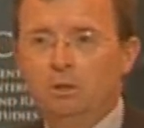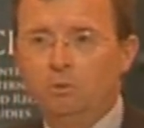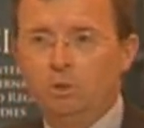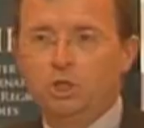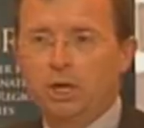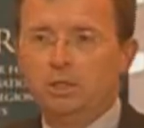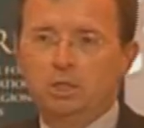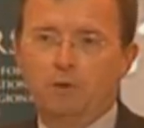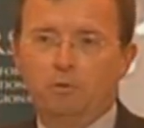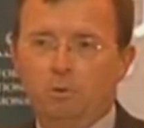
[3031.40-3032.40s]
when the
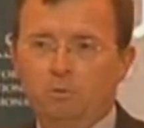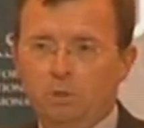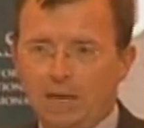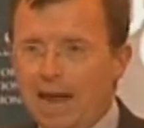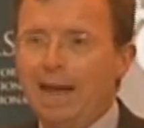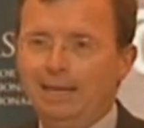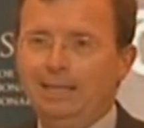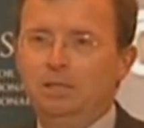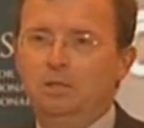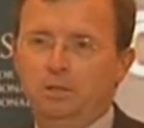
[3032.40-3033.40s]
Chinese government was
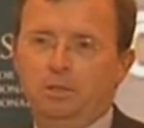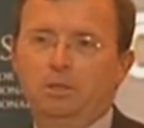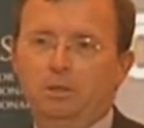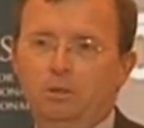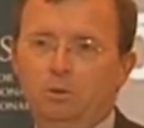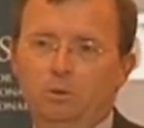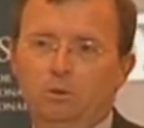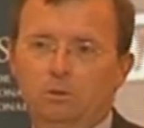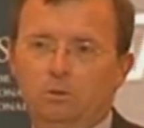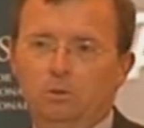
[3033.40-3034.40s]
hacking into this, the
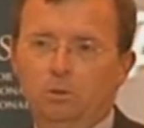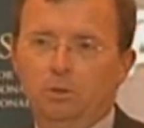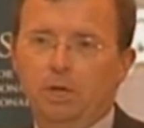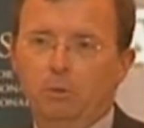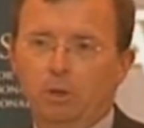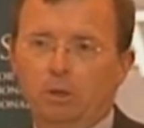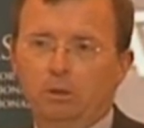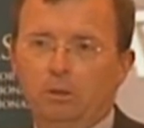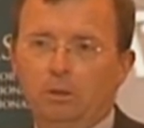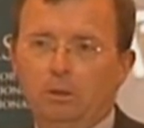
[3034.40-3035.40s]
Google network.
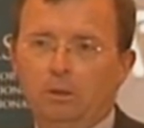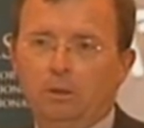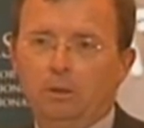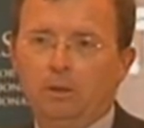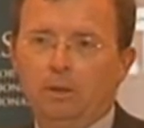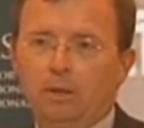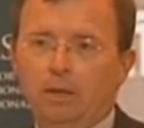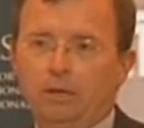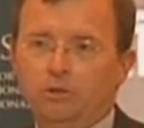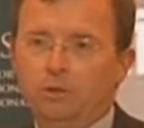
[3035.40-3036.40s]

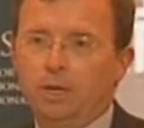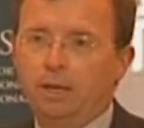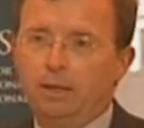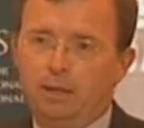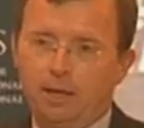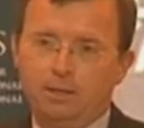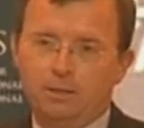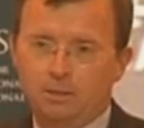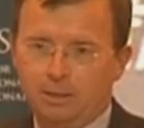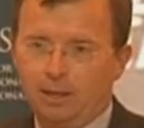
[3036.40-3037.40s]
And so that
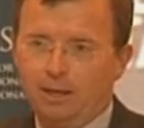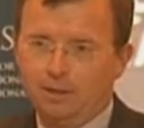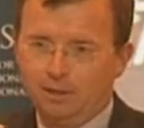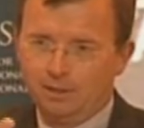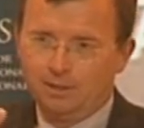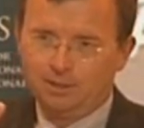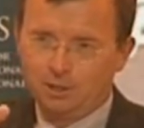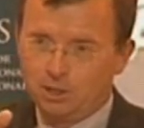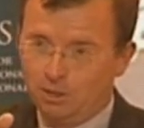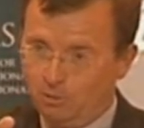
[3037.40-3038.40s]
is, I think,
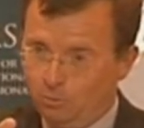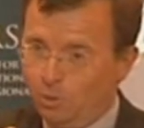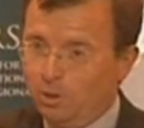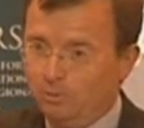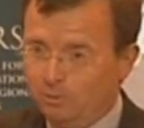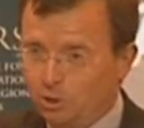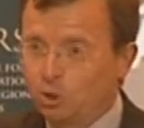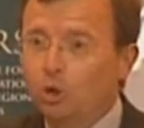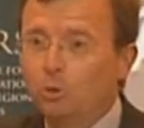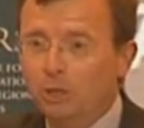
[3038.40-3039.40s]
just a one
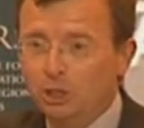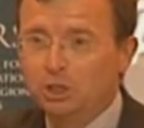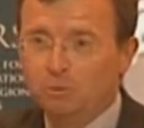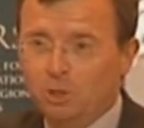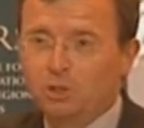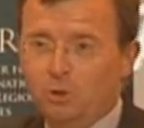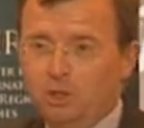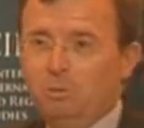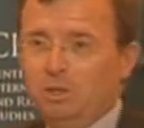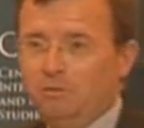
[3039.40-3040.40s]
skirmish in what's
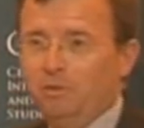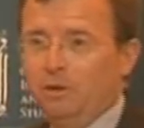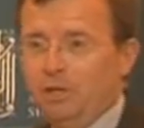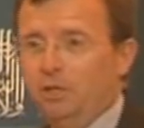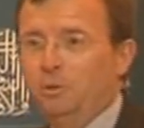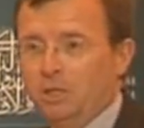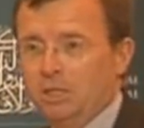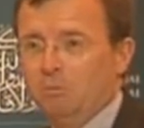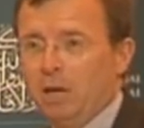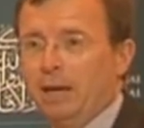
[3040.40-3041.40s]
going to be a very
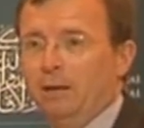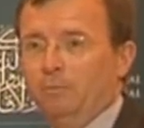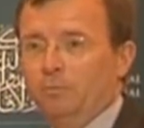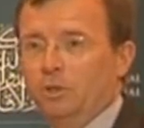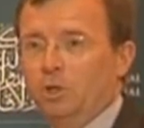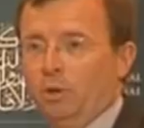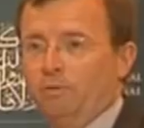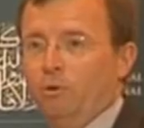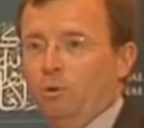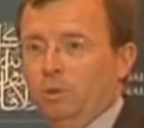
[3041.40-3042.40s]
interesting battle
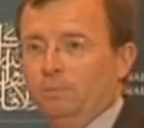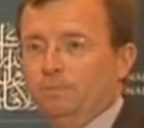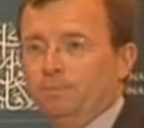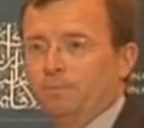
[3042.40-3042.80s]
going forward.